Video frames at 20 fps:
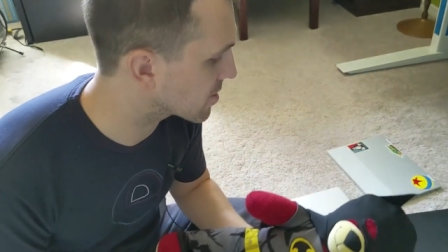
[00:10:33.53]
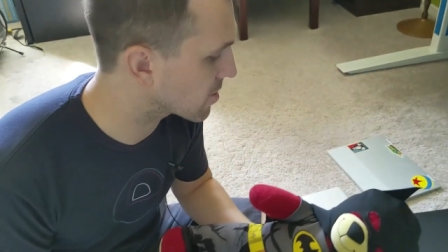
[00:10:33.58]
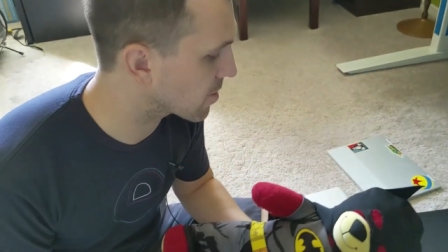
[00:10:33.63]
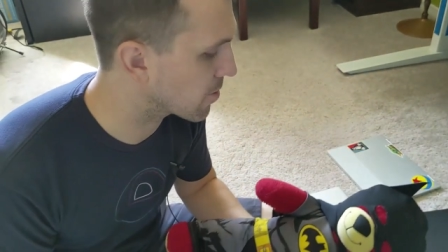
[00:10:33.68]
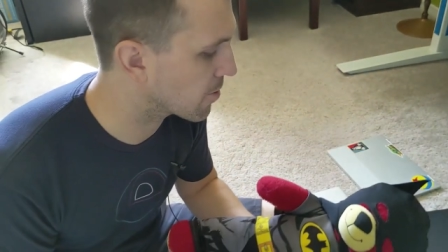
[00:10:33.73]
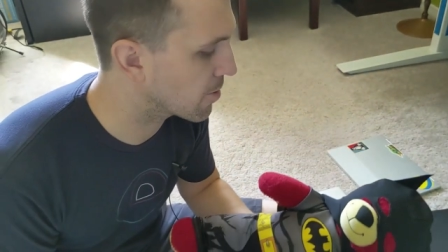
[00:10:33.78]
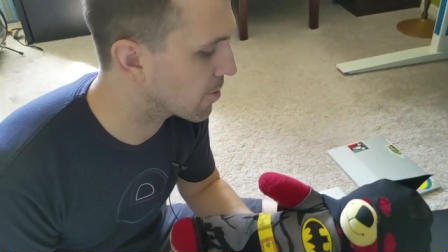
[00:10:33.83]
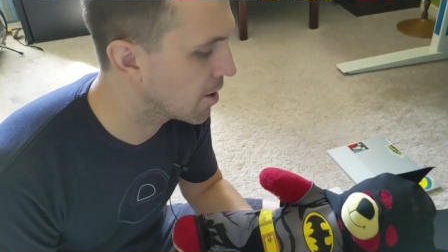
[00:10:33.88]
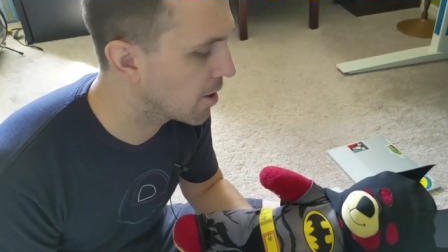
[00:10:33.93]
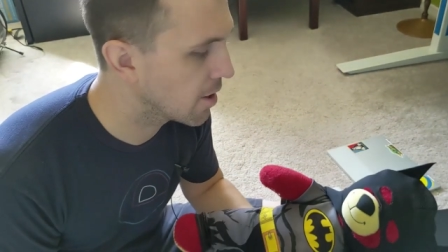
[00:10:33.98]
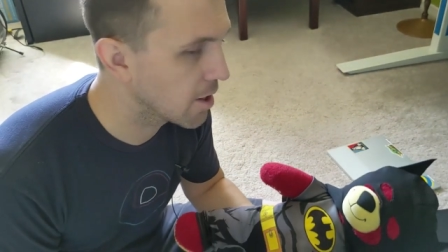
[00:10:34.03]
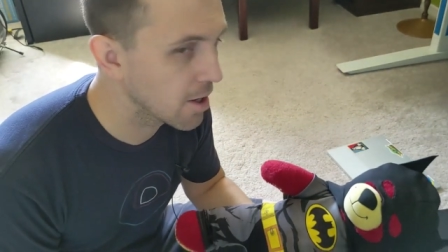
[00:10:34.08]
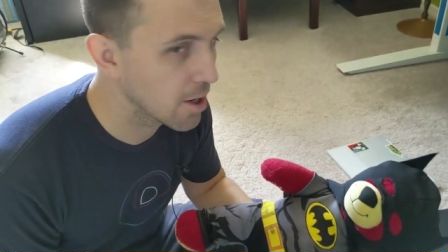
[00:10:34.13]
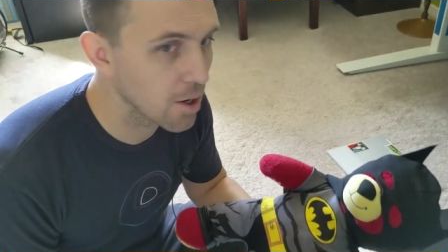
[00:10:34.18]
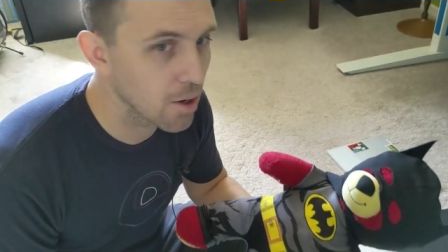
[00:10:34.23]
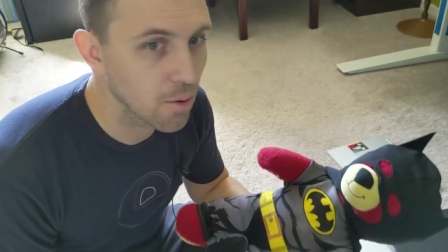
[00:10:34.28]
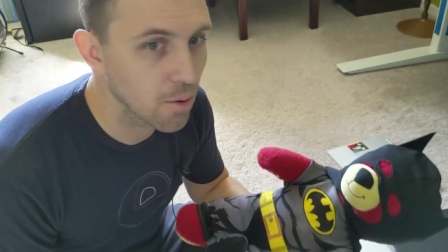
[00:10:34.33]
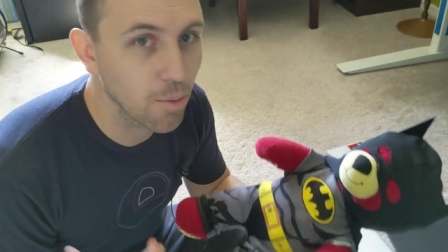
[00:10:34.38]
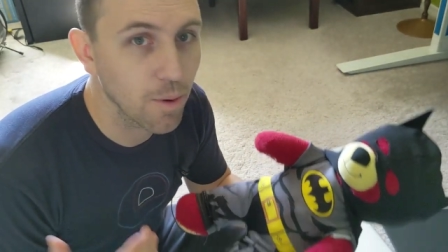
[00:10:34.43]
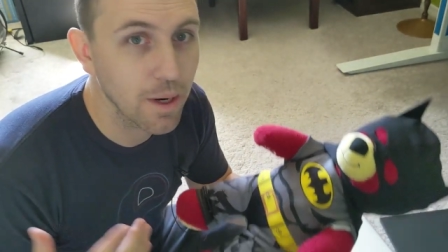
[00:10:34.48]
So
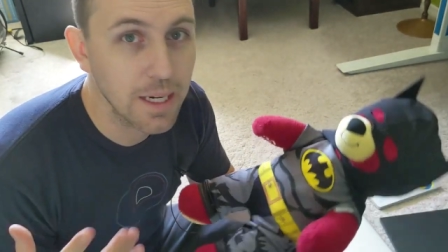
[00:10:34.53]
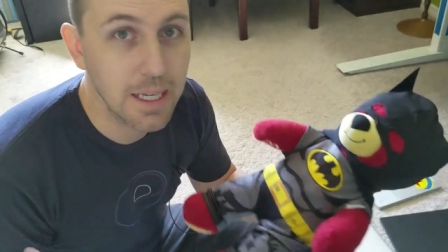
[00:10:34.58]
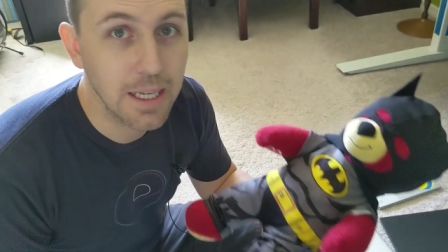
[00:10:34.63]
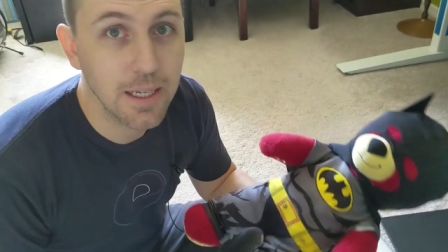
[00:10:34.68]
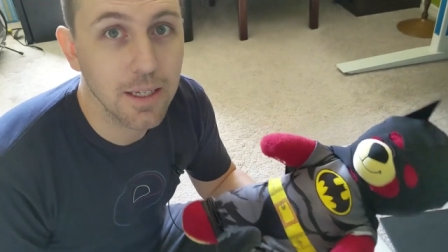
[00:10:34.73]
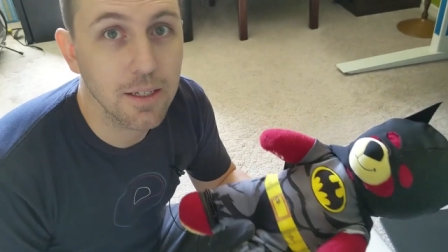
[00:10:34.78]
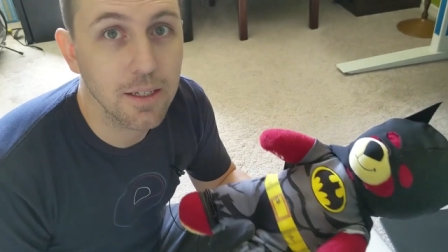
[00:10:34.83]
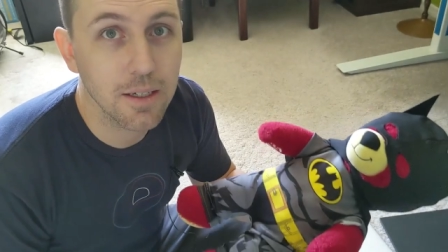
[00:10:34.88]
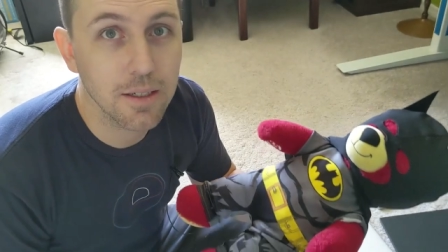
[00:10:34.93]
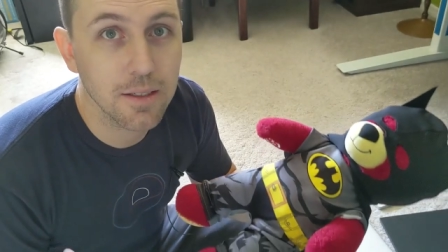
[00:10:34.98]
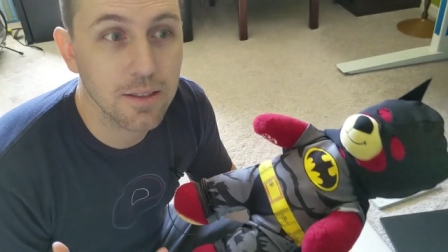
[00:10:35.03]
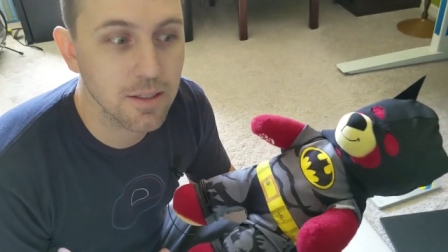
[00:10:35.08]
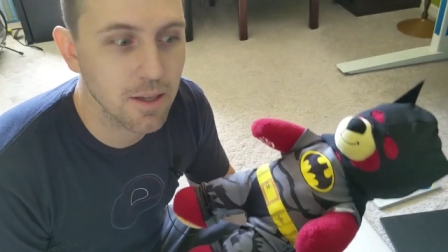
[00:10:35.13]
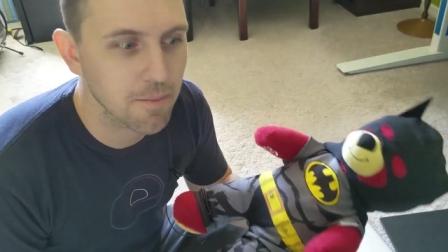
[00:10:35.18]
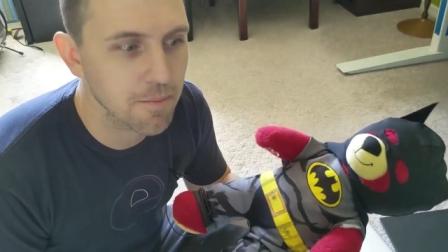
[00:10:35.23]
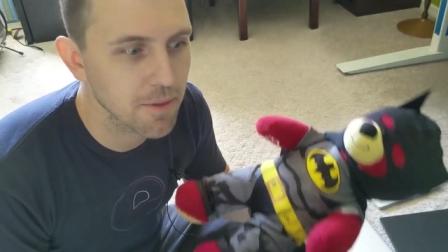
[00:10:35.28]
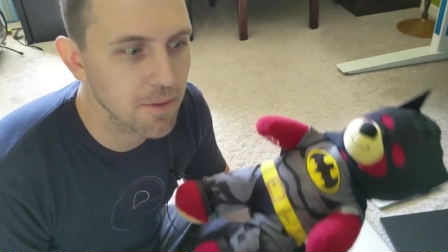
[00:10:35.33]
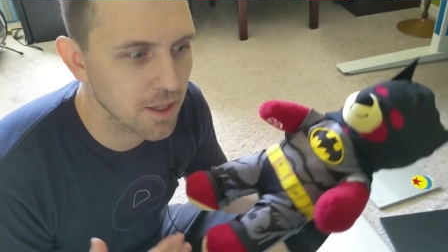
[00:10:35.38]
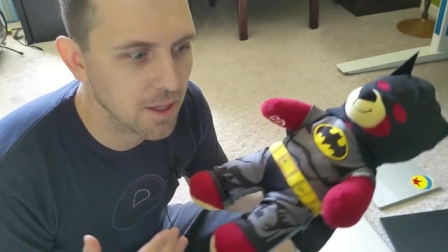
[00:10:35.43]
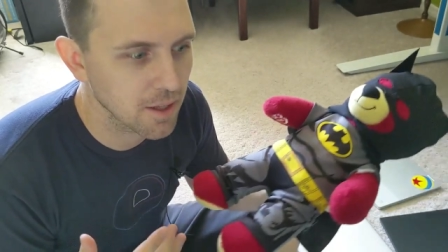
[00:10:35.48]
we need
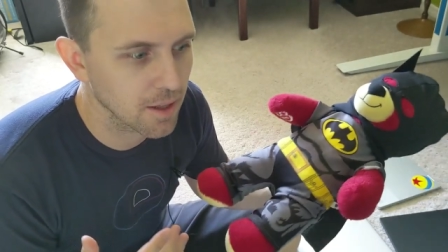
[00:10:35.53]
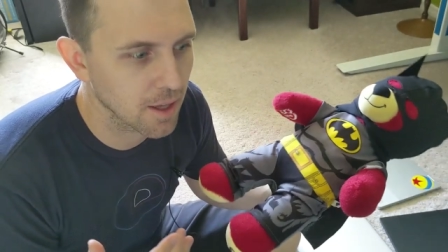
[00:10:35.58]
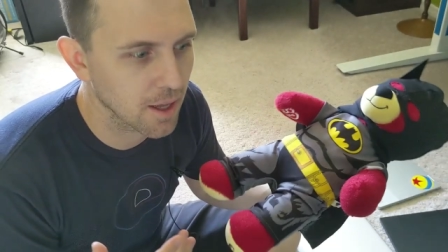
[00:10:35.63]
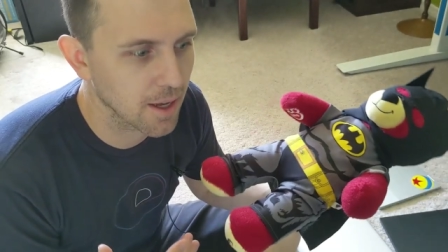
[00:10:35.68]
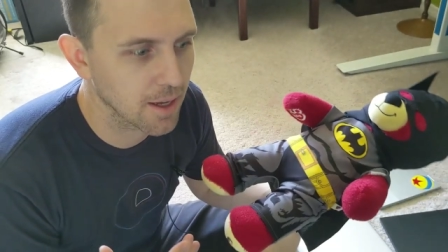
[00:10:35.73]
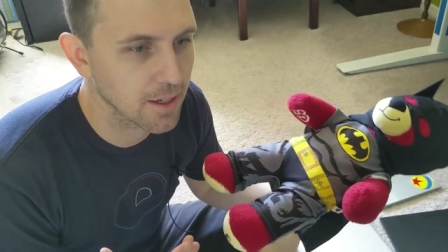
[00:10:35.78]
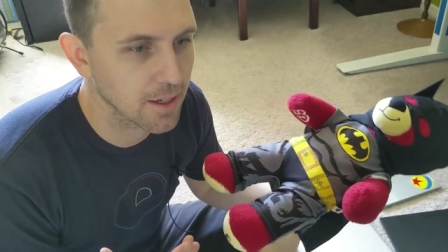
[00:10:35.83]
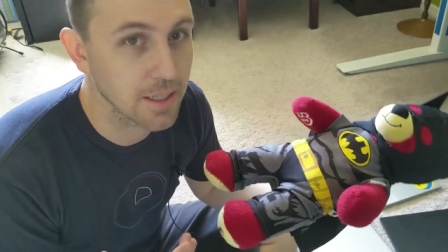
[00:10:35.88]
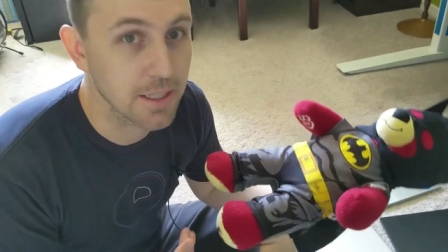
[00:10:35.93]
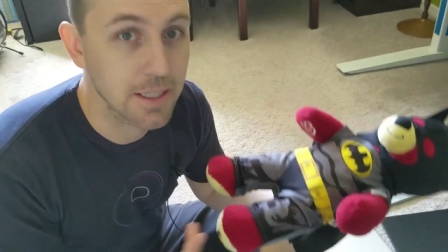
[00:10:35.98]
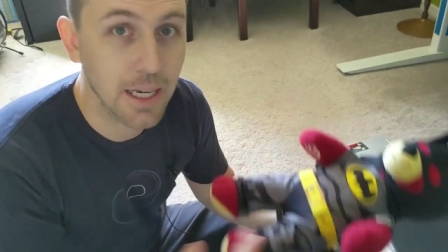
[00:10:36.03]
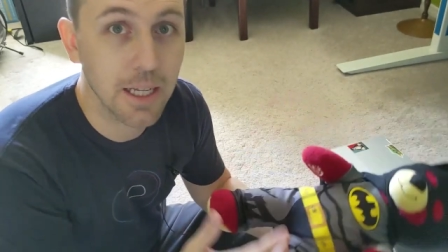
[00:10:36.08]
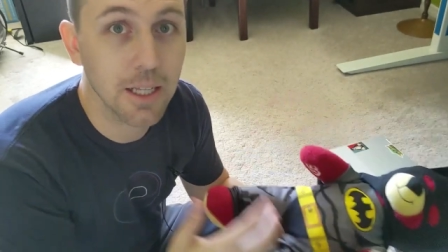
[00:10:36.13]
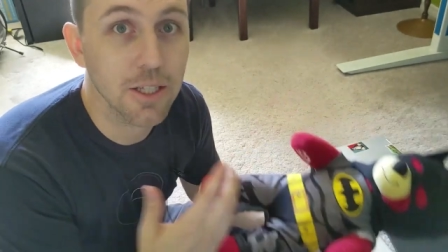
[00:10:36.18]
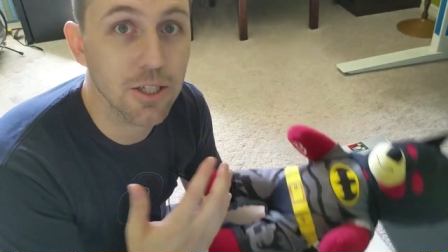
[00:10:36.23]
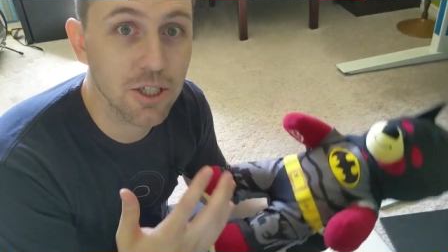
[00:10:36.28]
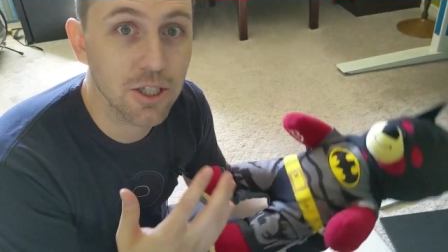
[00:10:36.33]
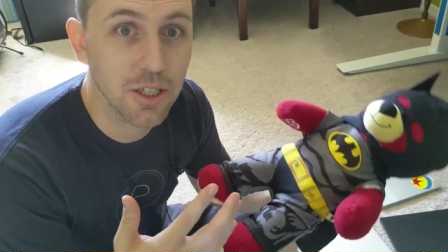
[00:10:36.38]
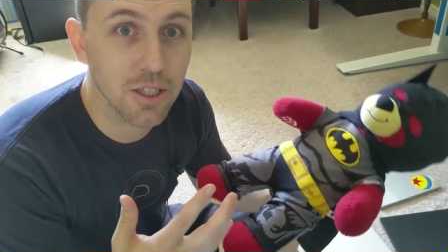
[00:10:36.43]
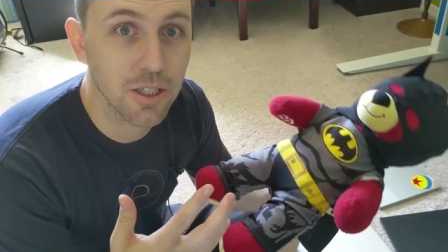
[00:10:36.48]
something that
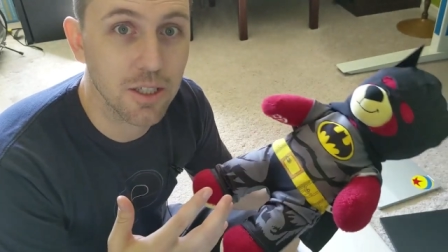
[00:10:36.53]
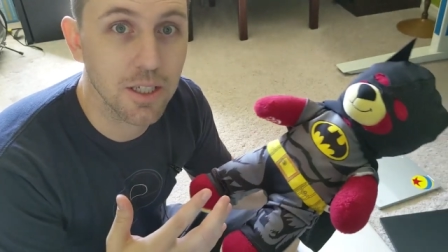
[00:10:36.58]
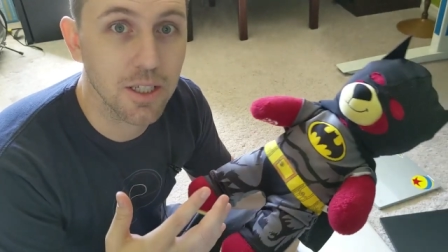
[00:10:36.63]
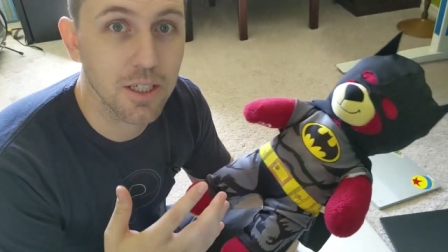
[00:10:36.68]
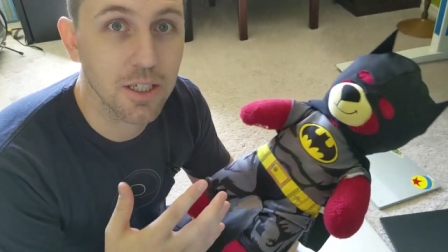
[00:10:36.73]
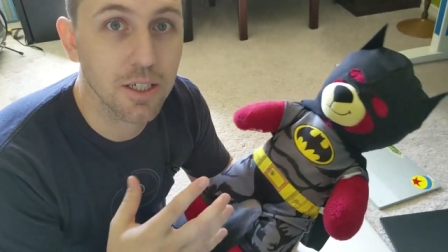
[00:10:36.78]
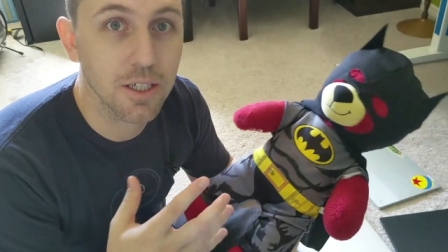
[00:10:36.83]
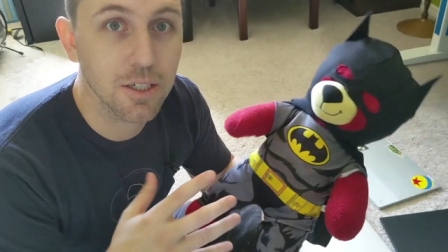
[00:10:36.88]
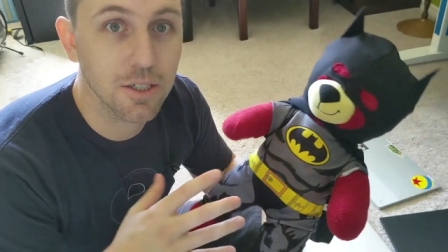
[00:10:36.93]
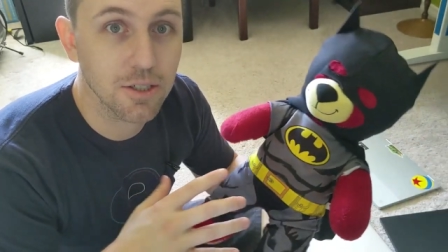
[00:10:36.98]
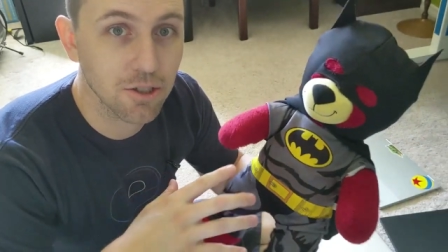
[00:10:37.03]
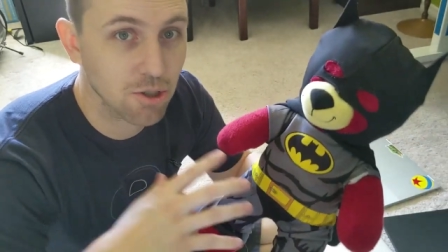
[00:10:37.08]
intelligently